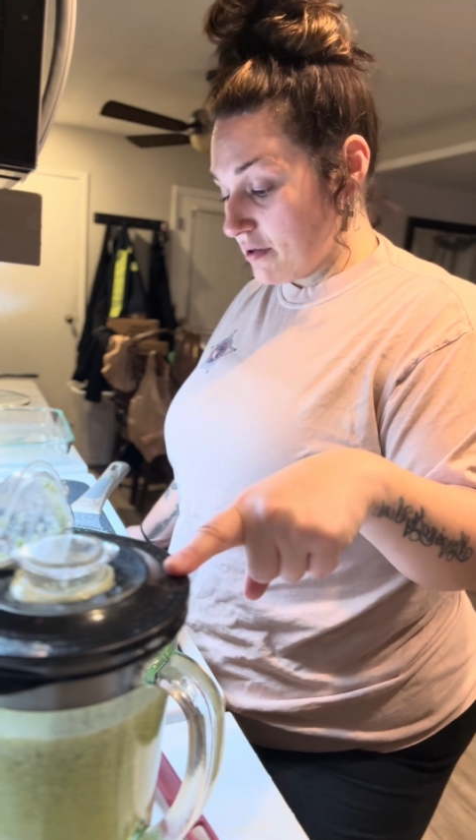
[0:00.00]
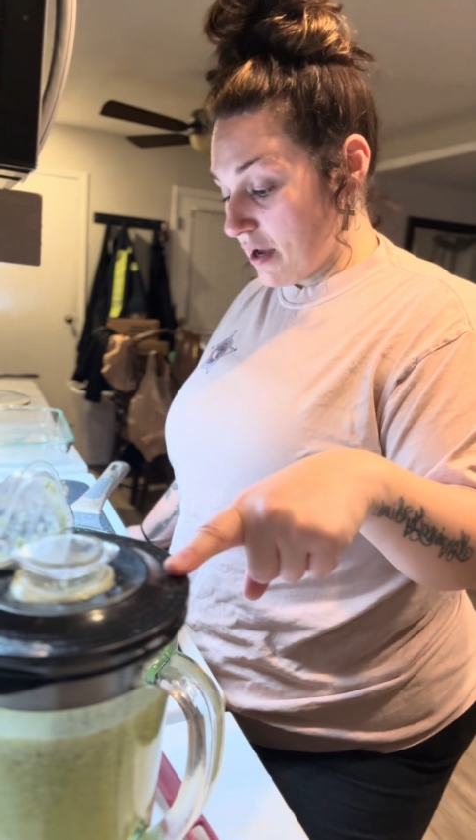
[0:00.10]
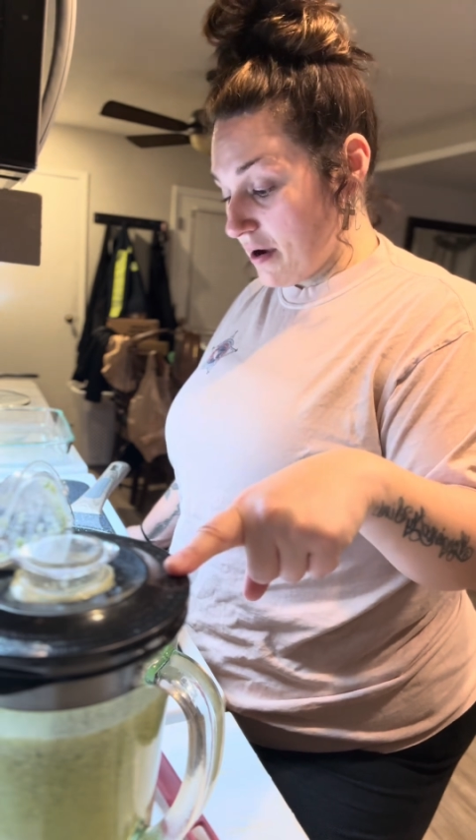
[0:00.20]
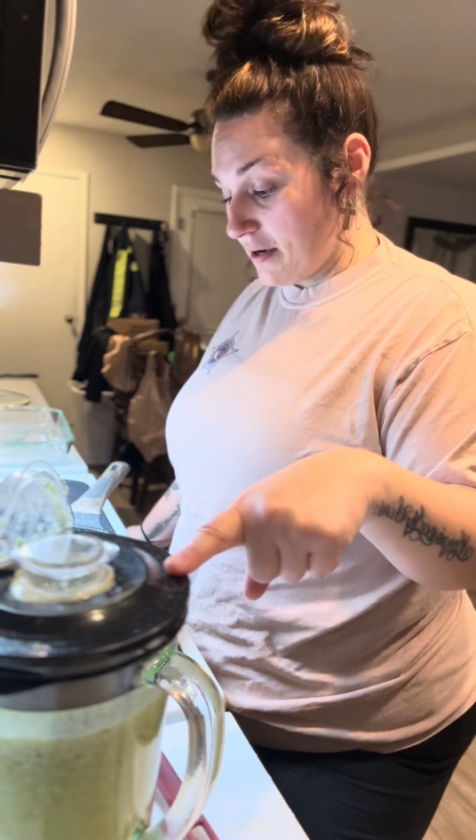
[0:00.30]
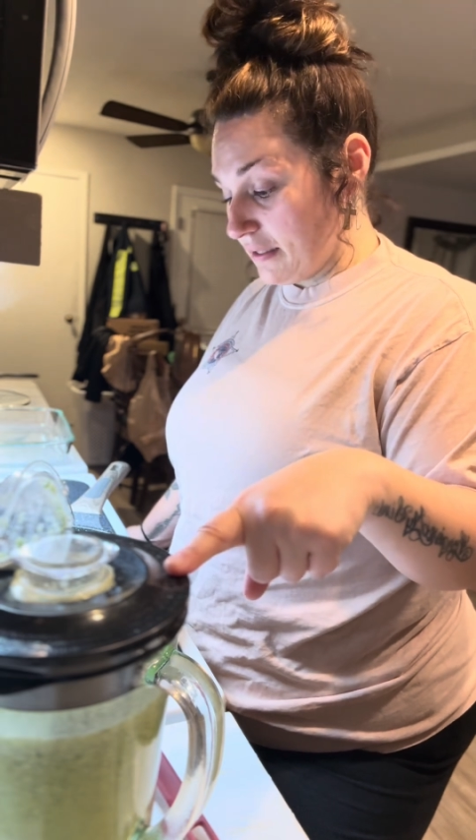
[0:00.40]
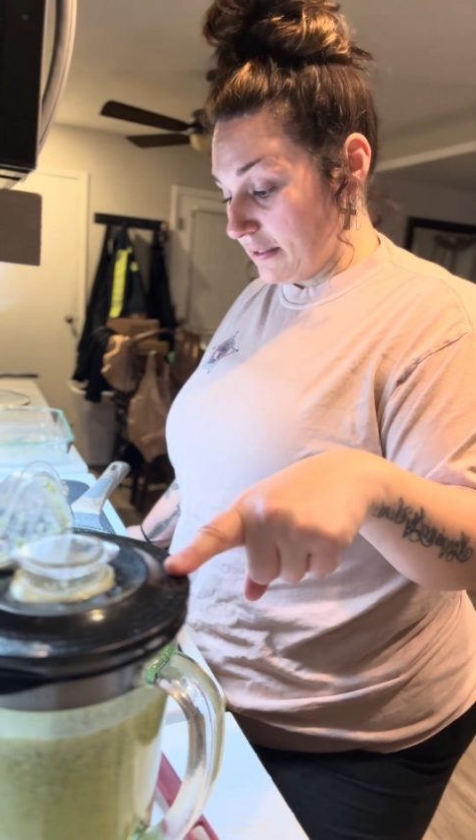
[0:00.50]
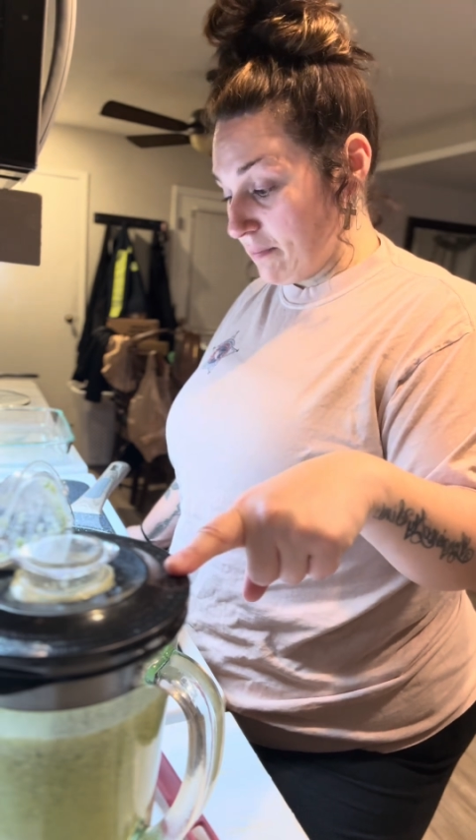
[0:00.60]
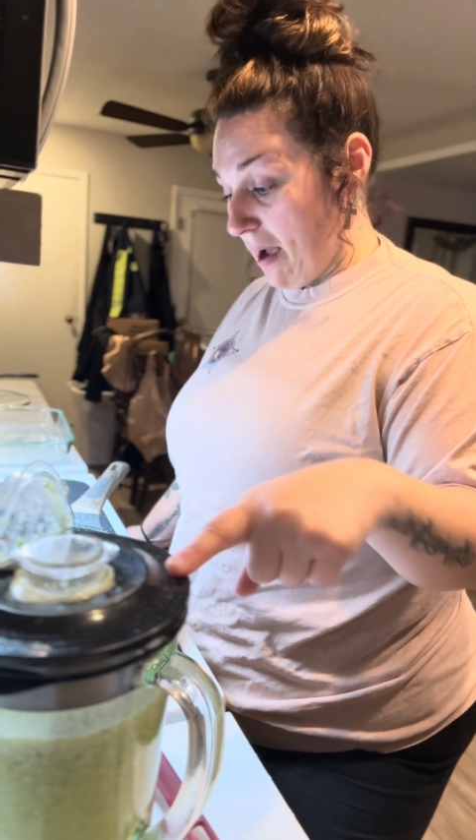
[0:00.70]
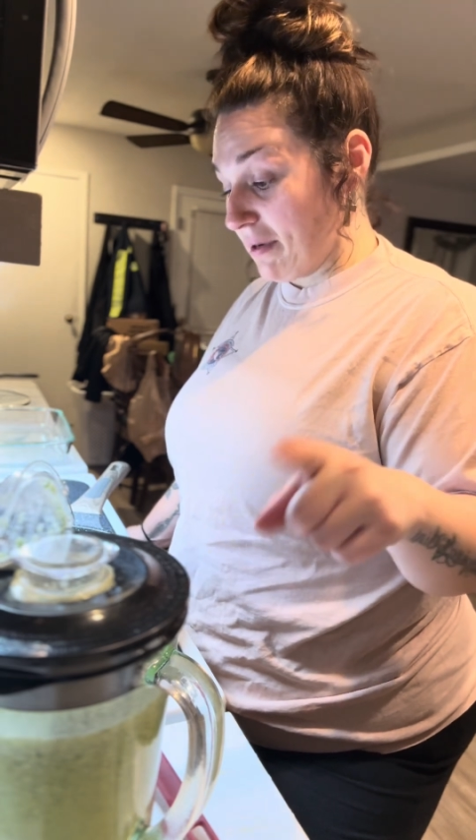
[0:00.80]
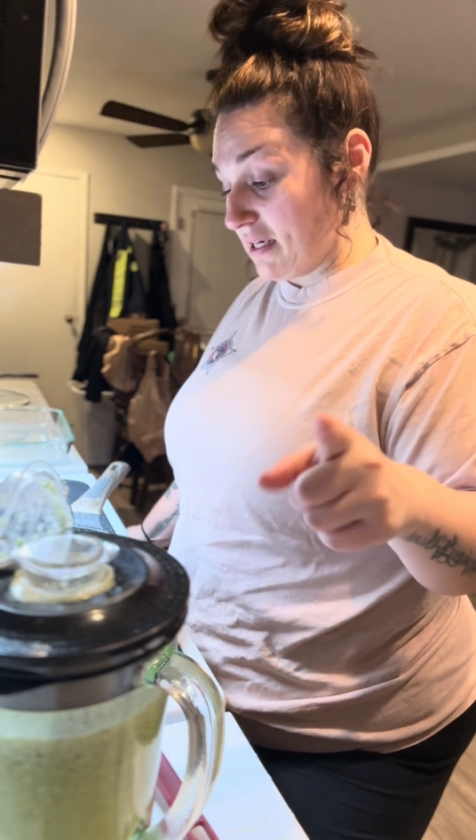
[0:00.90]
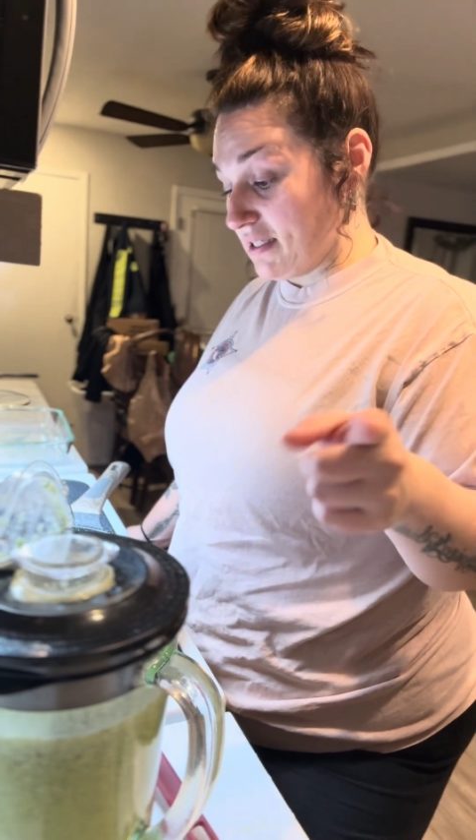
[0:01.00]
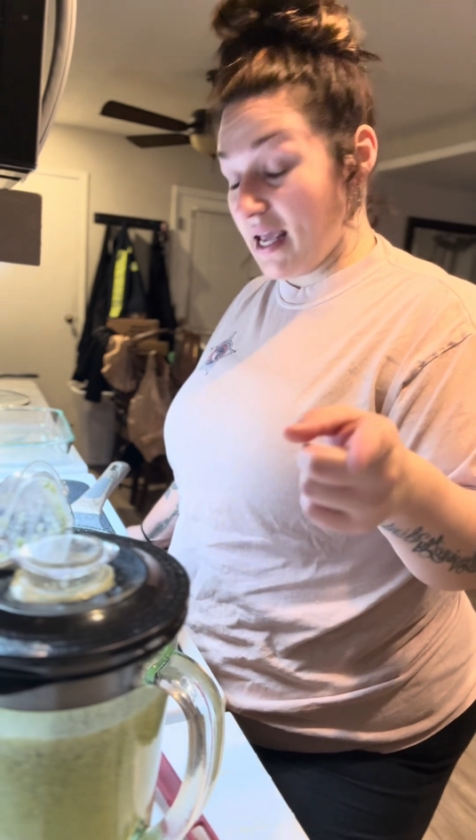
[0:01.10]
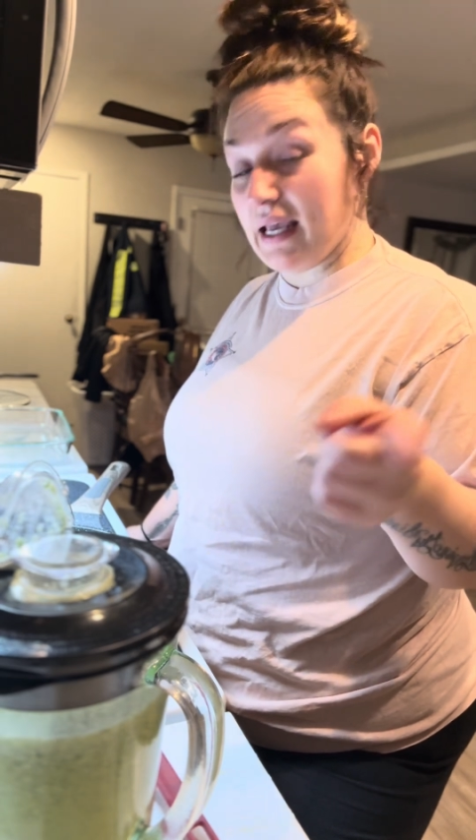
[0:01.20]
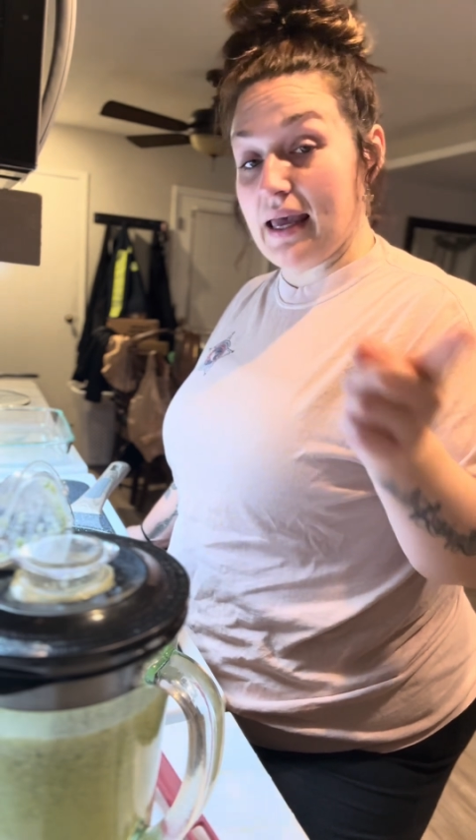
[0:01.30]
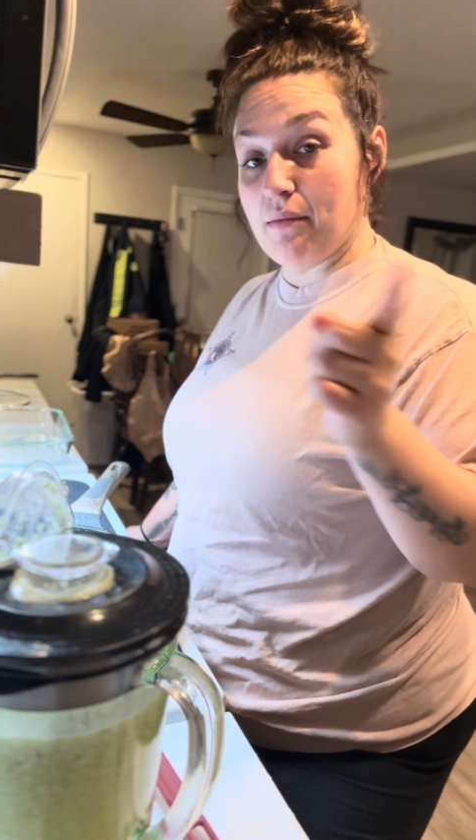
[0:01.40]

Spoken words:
I'm gonna take it